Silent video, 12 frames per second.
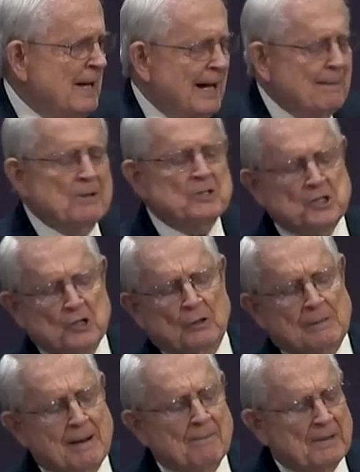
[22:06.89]
I must show
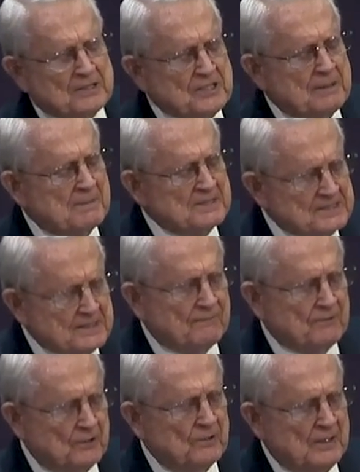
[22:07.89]
him how much he must
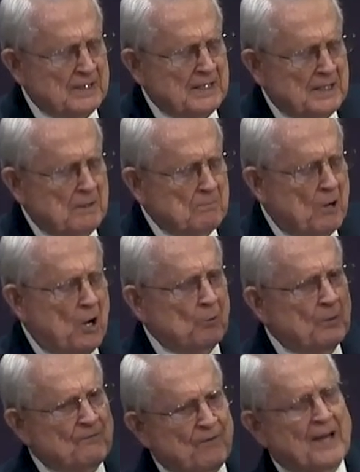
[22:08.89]
suffer. Paul
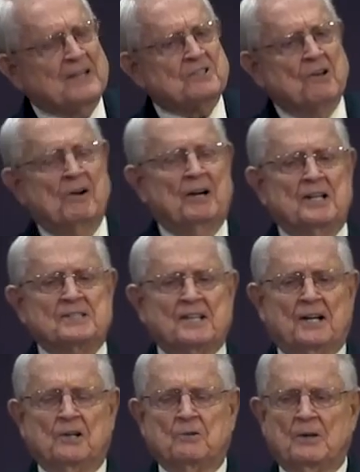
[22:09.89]
reflects on it in
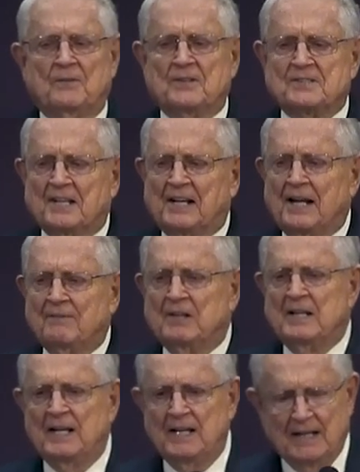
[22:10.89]
2 Corinthians
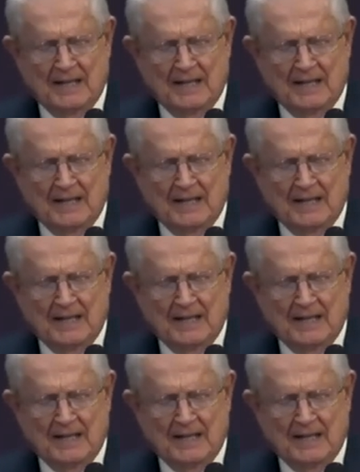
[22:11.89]
11.